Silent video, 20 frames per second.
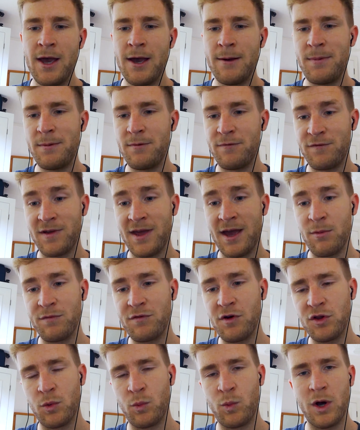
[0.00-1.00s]
People forget we've
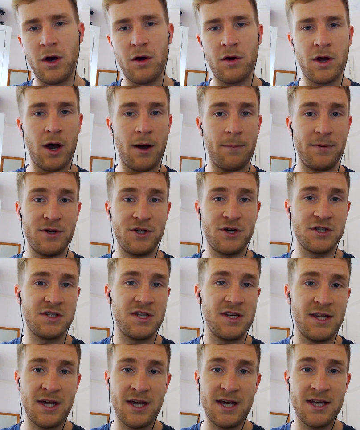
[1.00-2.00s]
got the World Cup in just a
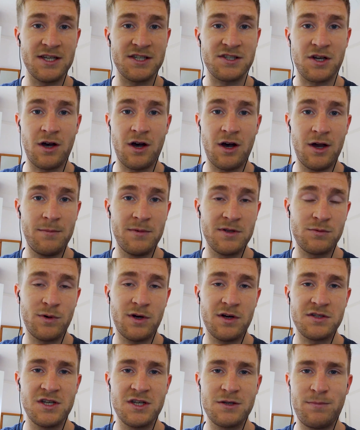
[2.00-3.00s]
year's time as
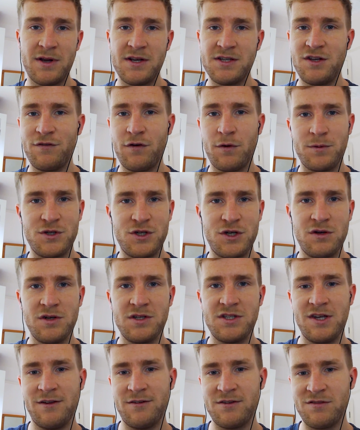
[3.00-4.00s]
well, so there's plenty of
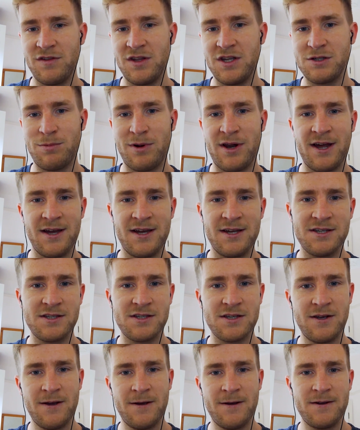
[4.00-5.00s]
opportunities for these players
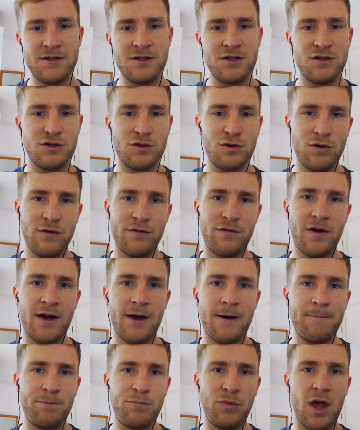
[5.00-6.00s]
to sort of
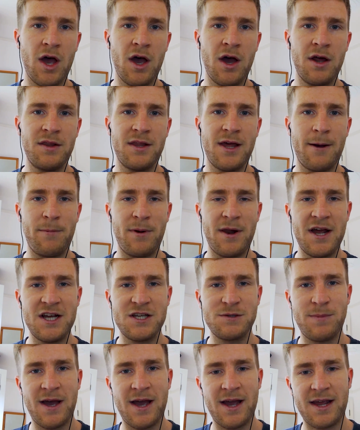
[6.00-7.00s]
earn their place
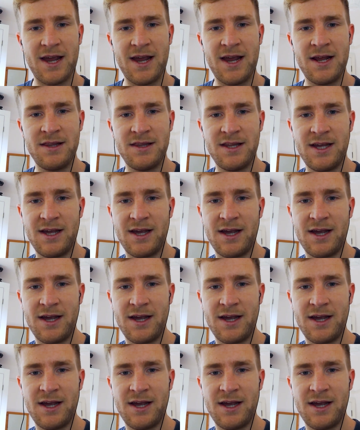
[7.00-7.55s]
back in the